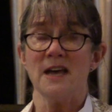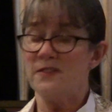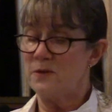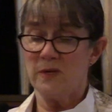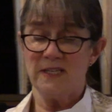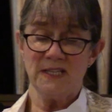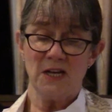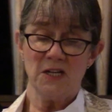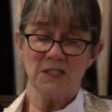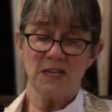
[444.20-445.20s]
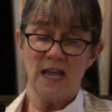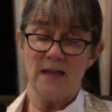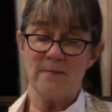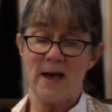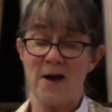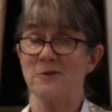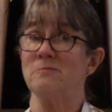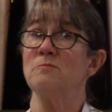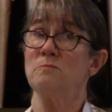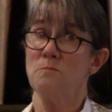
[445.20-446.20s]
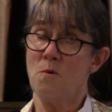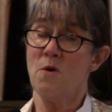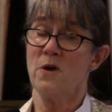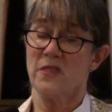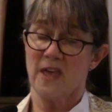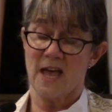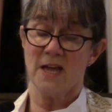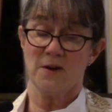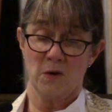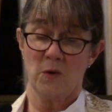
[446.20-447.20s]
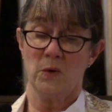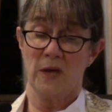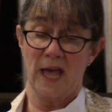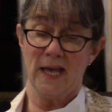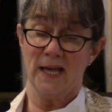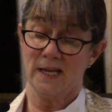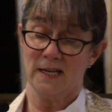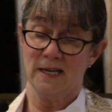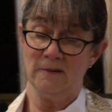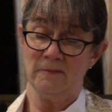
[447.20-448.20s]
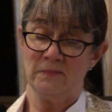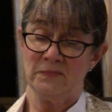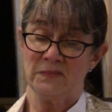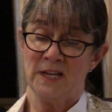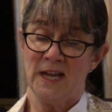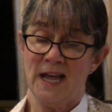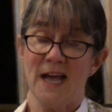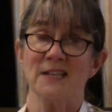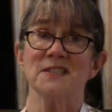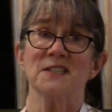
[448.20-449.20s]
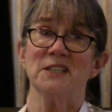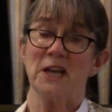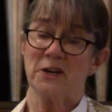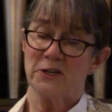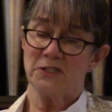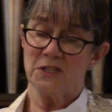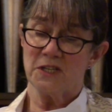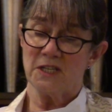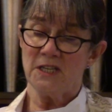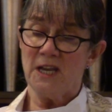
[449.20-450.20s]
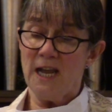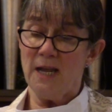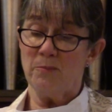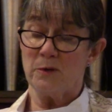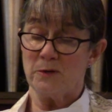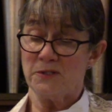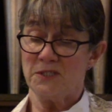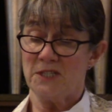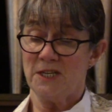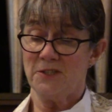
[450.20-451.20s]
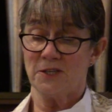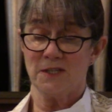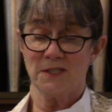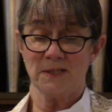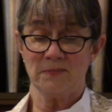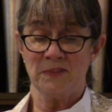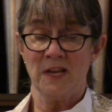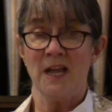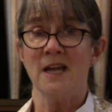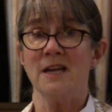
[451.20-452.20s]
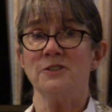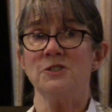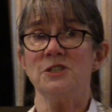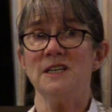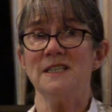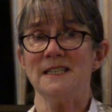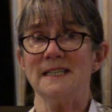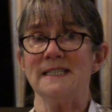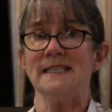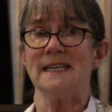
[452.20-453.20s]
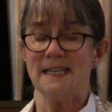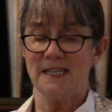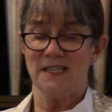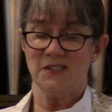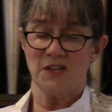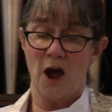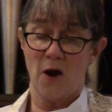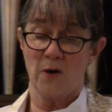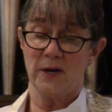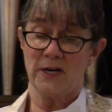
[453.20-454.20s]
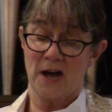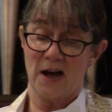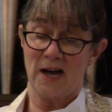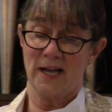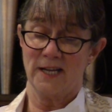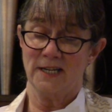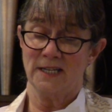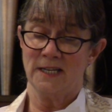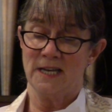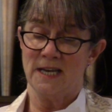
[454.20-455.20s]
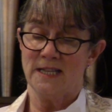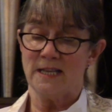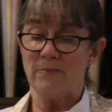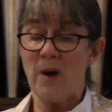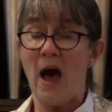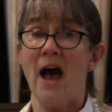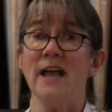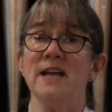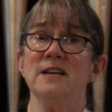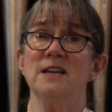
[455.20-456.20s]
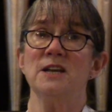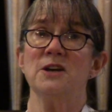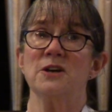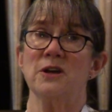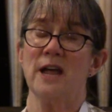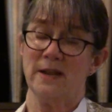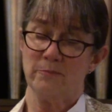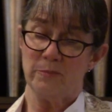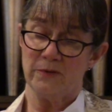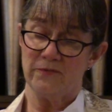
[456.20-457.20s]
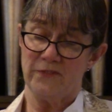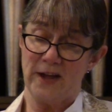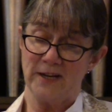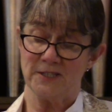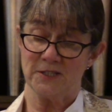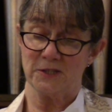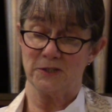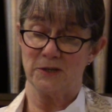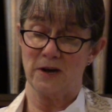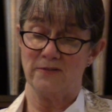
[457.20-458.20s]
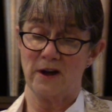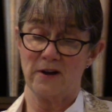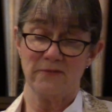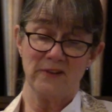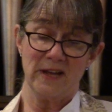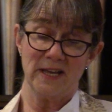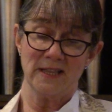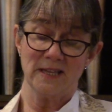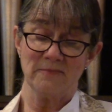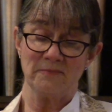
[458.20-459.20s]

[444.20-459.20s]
And the result came out more than okay. As the letter to the Hebrews teaches, Jesus is our guide, the pioneer and perfecter of our faith.